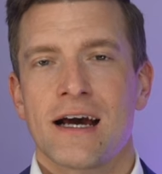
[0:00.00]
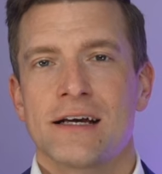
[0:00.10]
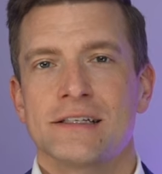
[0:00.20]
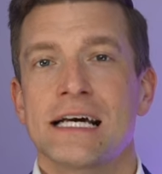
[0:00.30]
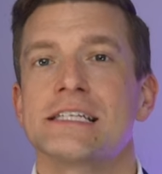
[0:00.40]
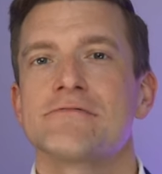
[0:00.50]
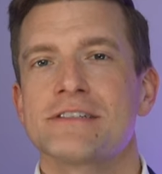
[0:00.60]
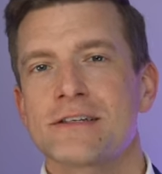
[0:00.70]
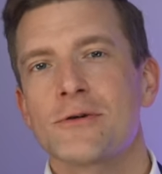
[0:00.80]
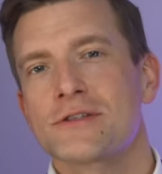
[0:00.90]
And as a
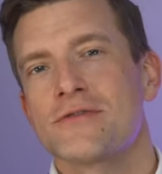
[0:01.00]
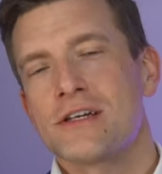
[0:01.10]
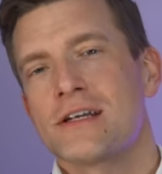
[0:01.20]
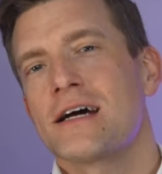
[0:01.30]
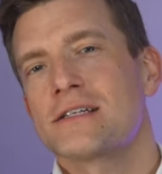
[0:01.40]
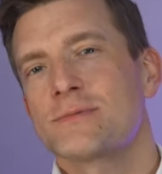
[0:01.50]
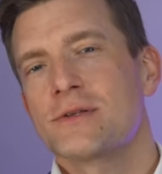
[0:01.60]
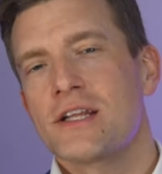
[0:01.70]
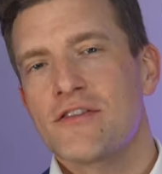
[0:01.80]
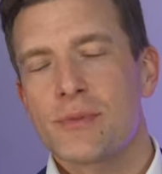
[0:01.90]
result of the
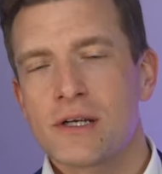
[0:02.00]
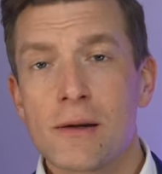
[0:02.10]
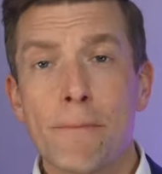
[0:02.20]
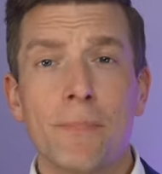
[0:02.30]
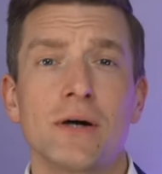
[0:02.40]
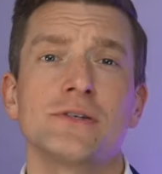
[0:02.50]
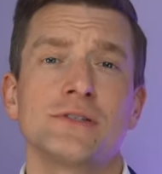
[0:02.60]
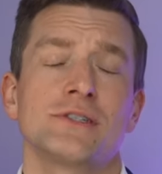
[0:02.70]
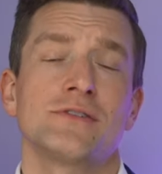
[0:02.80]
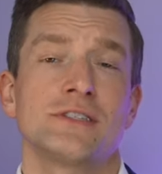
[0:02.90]
announcement, there have been an
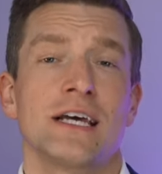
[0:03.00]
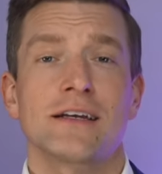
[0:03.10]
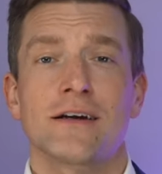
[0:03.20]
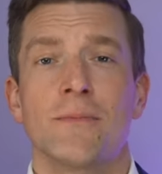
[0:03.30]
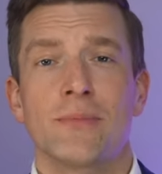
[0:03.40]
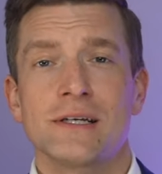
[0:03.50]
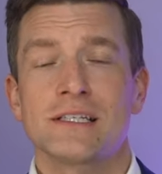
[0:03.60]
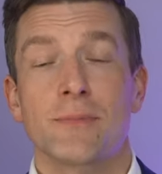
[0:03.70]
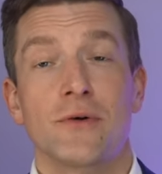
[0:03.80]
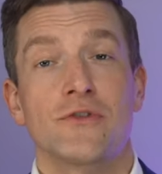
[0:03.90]
abundance of tech
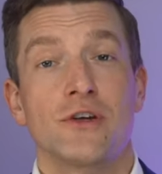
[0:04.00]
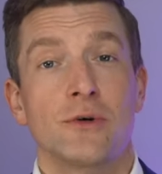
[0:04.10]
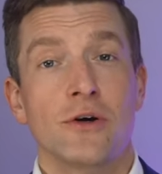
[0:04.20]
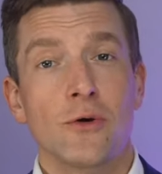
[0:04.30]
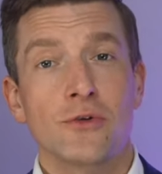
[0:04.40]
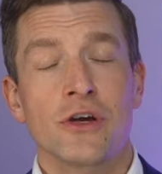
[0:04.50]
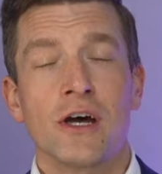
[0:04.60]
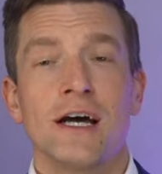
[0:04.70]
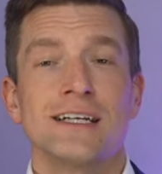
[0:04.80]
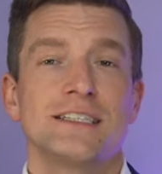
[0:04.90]
companies, both new and old,
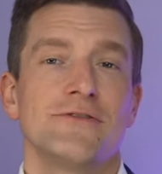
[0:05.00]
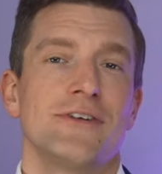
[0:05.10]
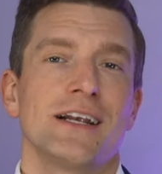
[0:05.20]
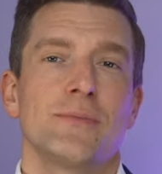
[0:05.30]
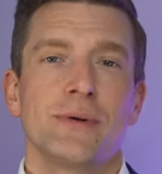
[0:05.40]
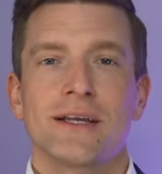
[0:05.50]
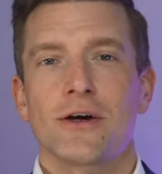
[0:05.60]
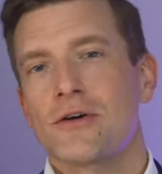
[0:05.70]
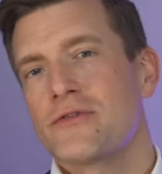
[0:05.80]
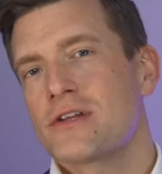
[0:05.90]

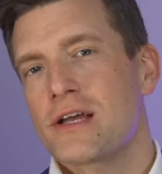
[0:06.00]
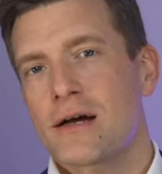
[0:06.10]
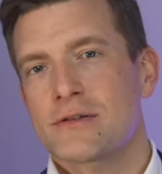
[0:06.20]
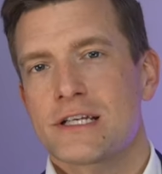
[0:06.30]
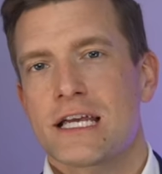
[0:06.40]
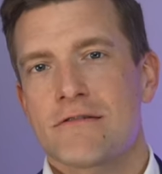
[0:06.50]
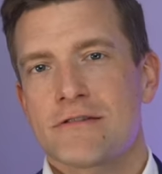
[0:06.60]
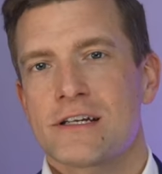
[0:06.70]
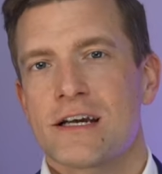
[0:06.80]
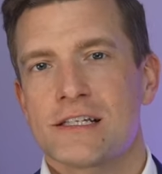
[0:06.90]
developing over the counter
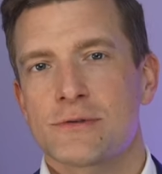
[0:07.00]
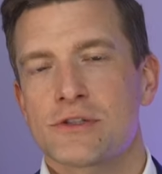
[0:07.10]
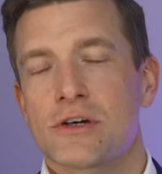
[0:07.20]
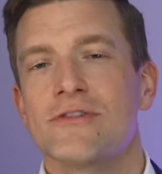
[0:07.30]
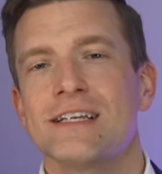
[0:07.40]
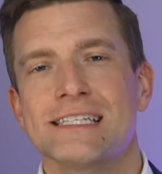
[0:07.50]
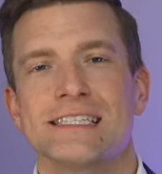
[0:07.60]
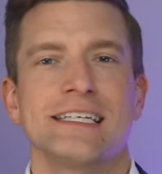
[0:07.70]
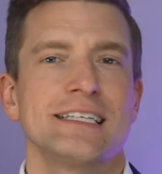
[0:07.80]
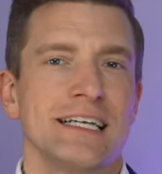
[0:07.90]
hearing aids, which I've
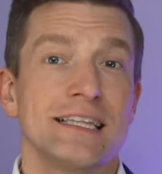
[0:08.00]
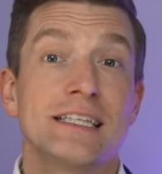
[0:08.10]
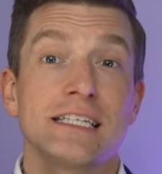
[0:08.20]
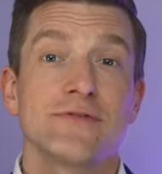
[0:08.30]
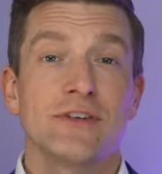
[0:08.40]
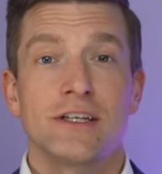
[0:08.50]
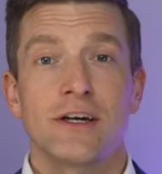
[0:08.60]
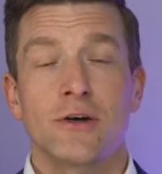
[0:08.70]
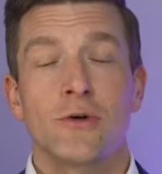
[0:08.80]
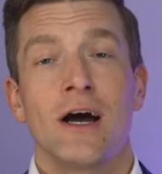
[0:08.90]
listed in this
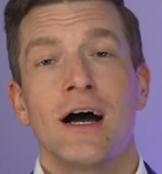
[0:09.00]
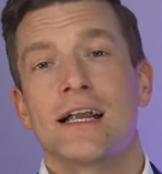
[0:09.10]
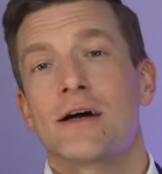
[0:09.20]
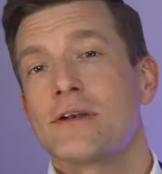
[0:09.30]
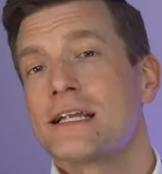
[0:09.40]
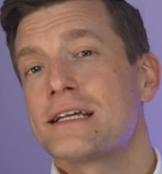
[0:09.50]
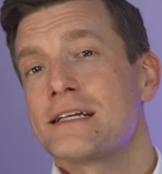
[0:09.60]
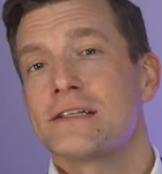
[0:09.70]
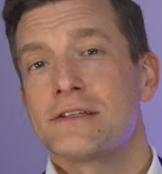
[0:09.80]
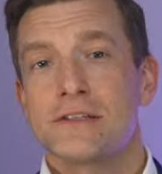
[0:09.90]
video, and I'll link
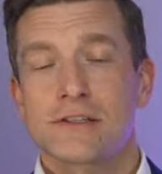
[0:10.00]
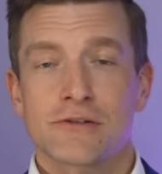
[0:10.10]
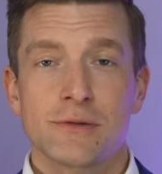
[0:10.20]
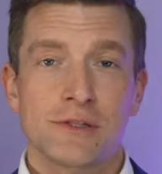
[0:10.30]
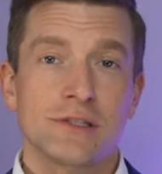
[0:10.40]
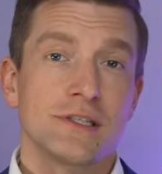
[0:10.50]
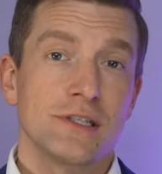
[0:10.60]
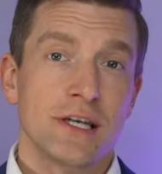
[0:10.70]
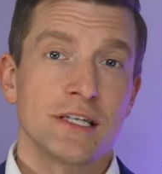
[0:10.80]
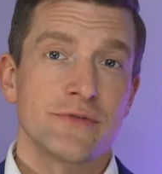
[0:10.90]
it in the description to
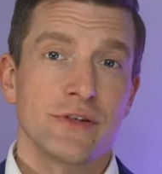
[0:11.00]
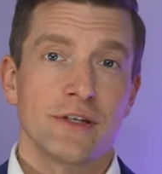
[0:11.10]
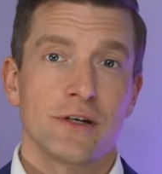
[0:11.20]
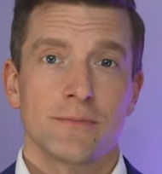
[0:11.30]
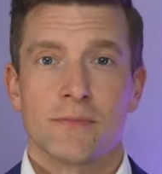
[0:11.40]
today's video.